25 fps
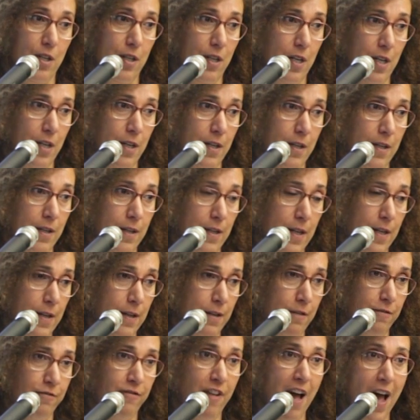uh,
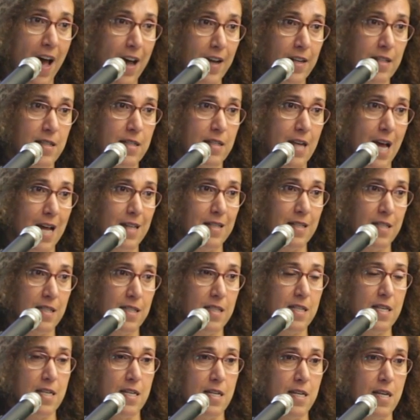uh facts and
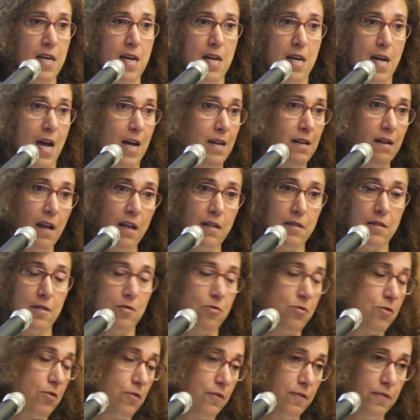see, and not
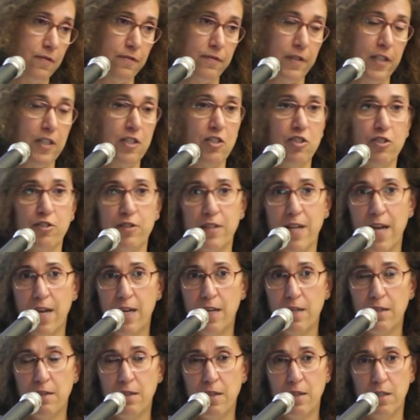sort of
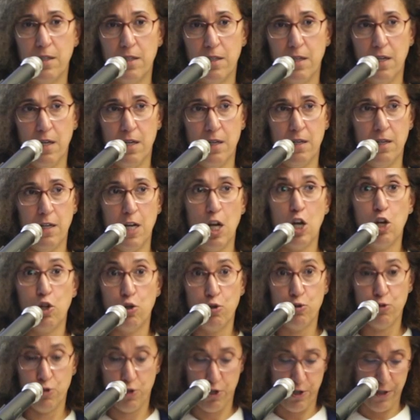entertain uh,
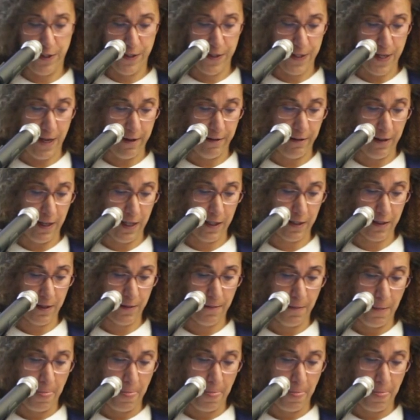illusions, I think.